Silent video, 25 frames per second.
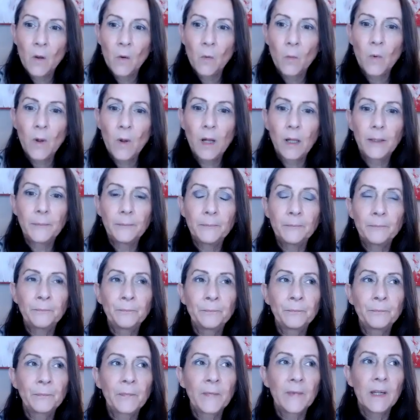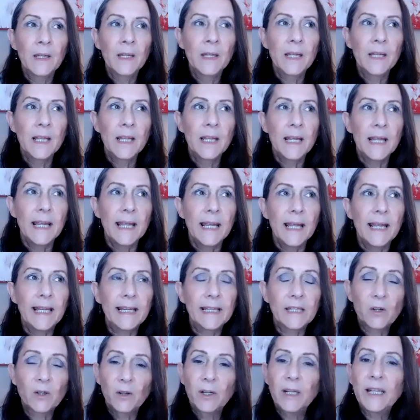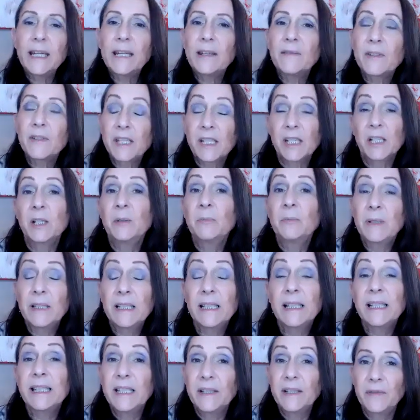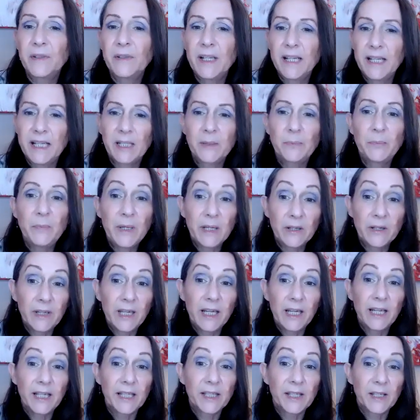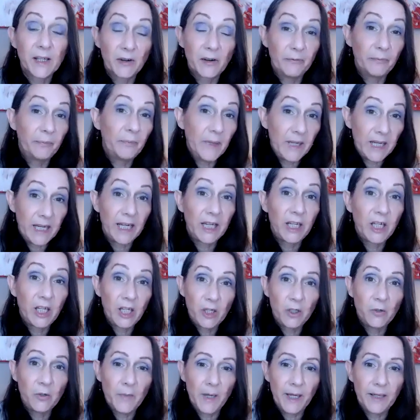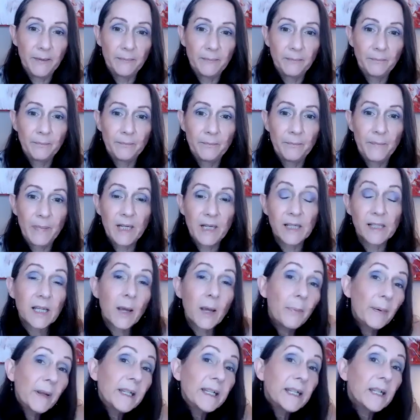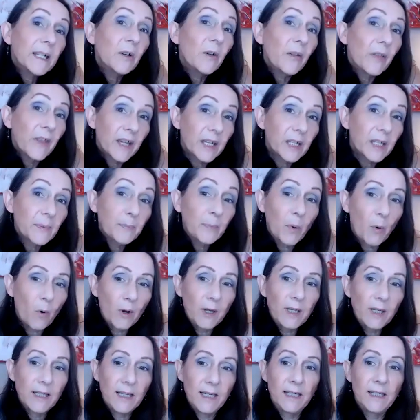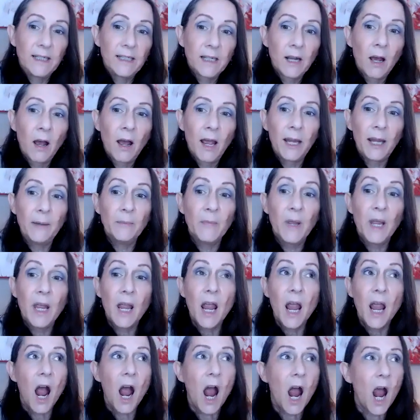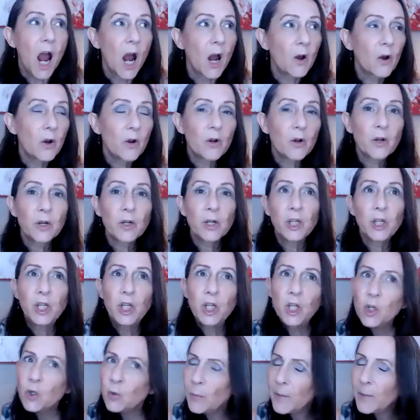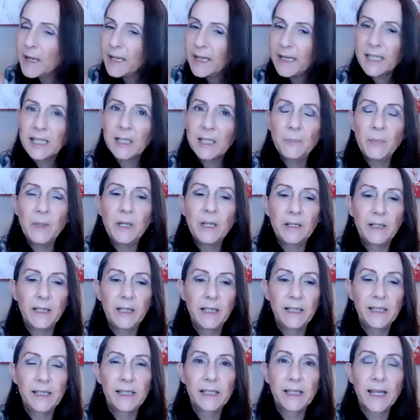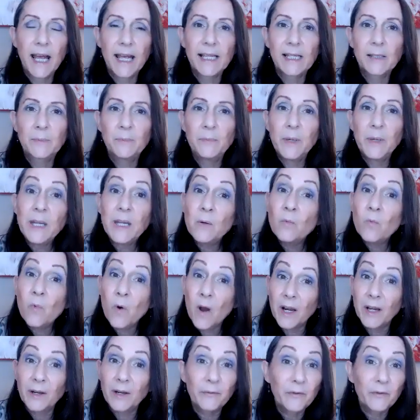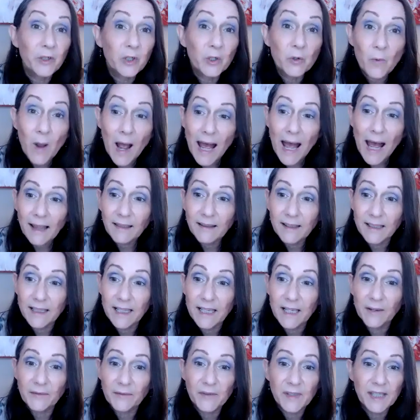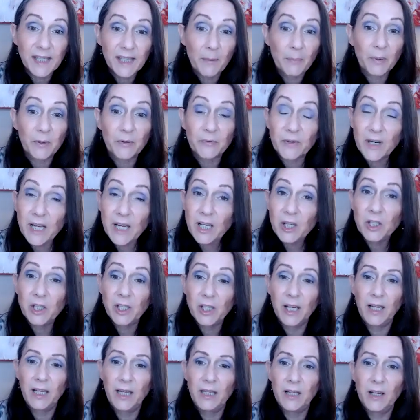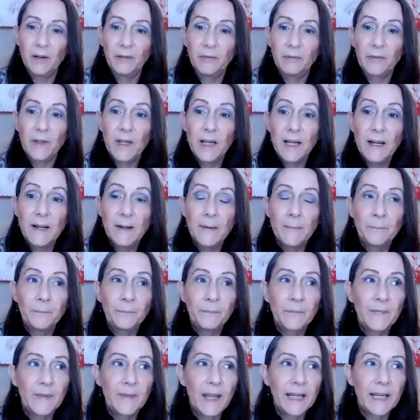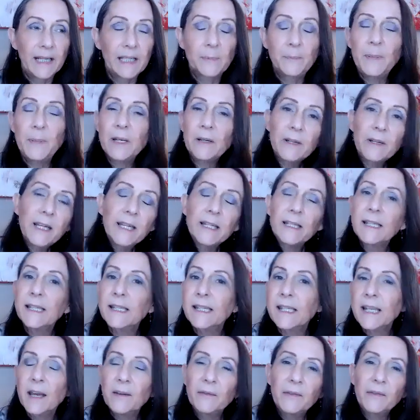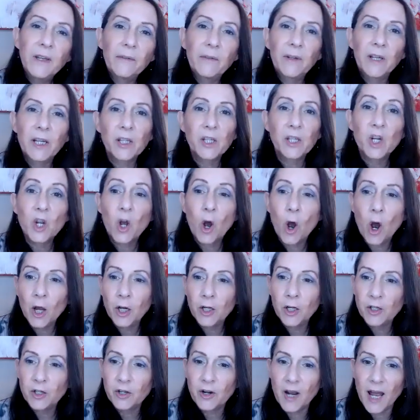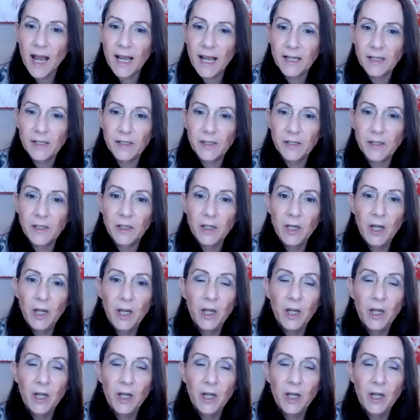Well, it's going to give us a completely different experience of being human, because up until this point in time, our human experience has been one of duality, of separation, of experiences that have given us contrast,